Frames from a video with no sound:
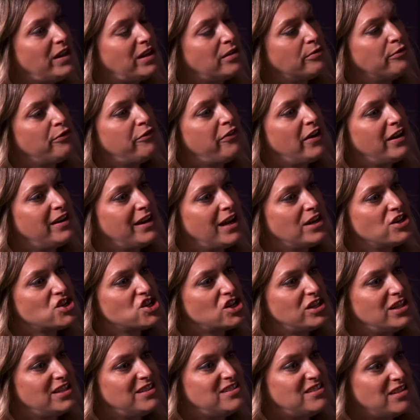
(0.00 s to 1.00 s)
can
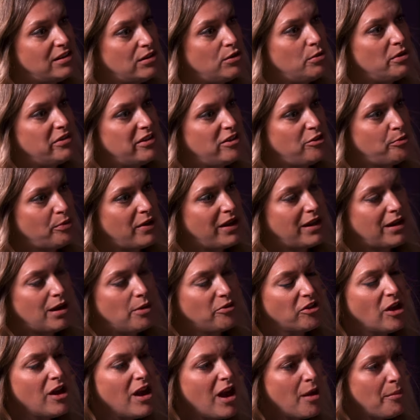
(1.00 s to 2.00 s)
financially deal with these breakups.